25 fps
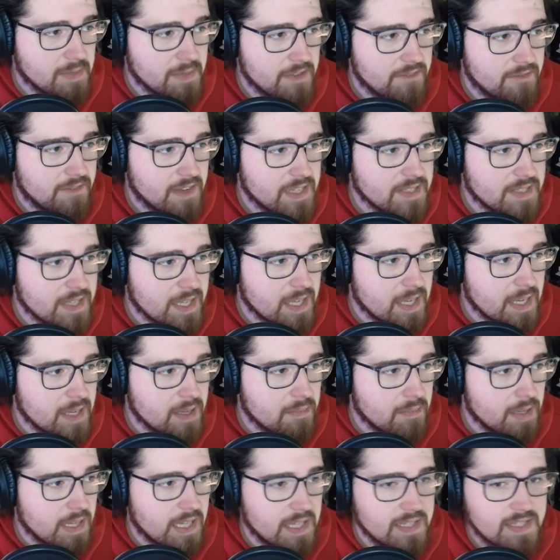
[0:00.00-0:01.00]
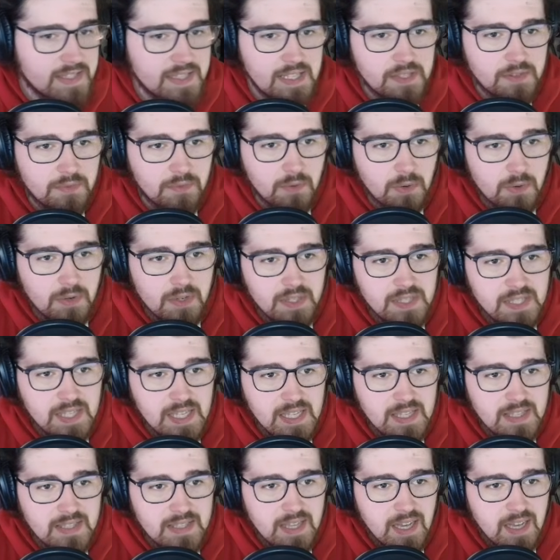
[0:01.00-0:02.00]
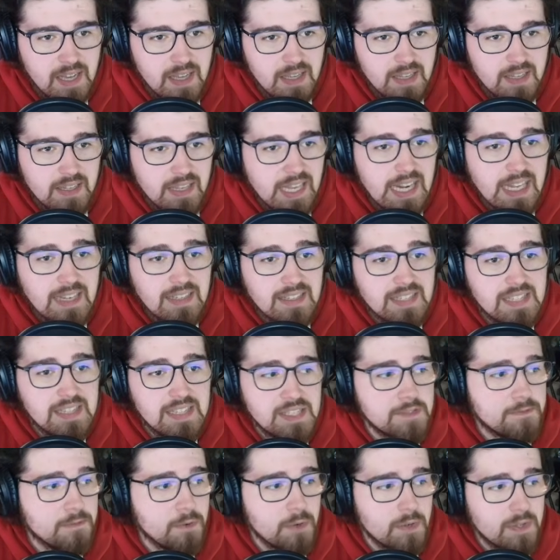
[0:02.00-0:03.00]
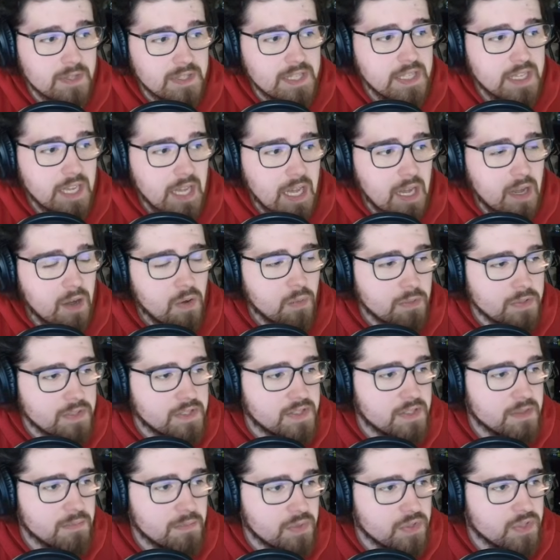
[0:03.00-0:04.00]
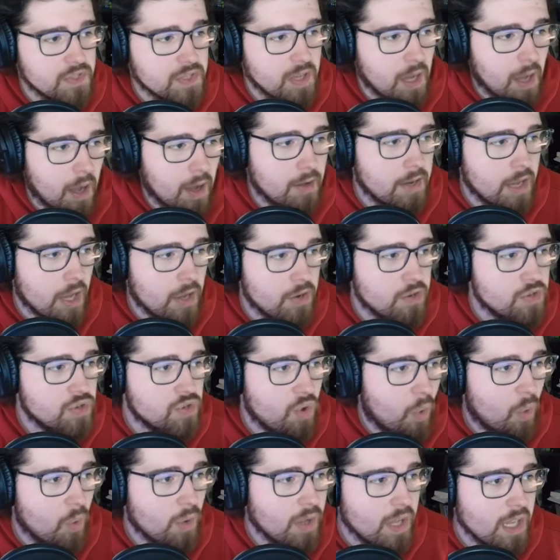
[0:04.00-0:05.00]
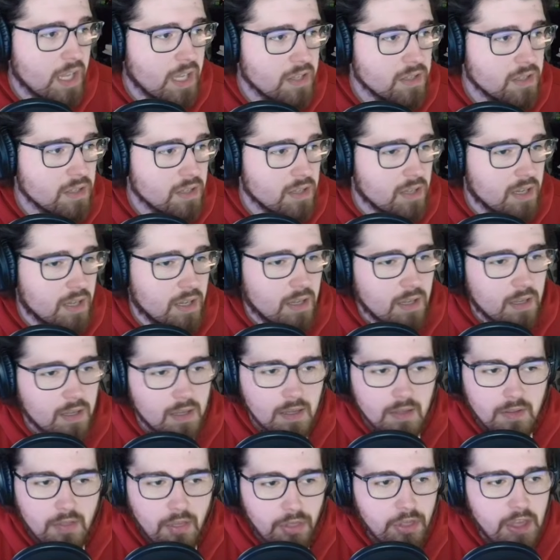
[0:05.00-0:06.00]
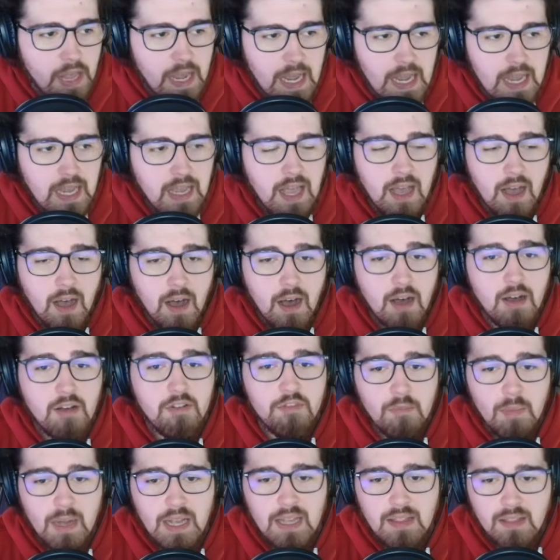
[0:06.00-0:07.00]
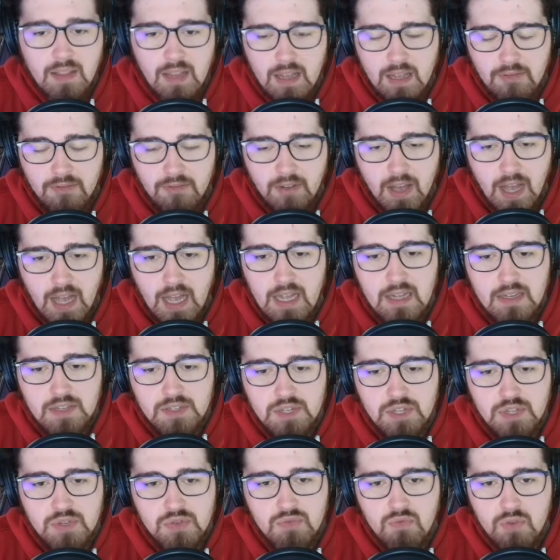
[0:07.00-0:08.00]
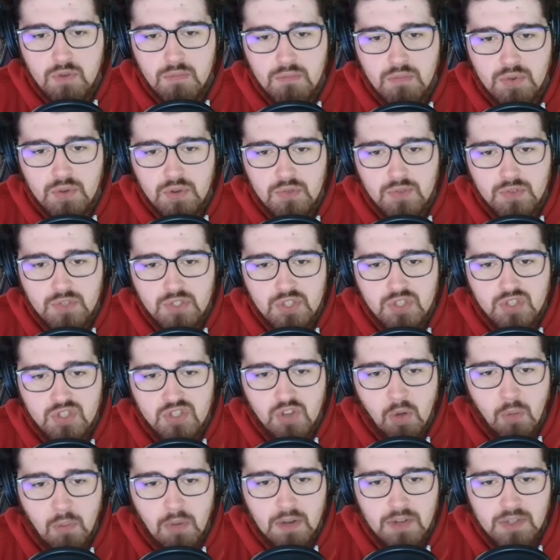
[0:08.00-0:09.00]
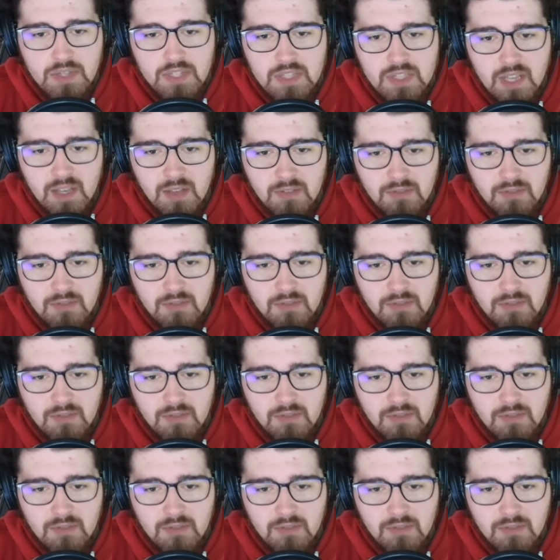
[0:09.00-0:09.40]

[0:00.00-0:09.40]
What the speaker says: face cam, it says vertices. Getting to this vertice count was the most annoying thing of my life. I had to remove so much stuff.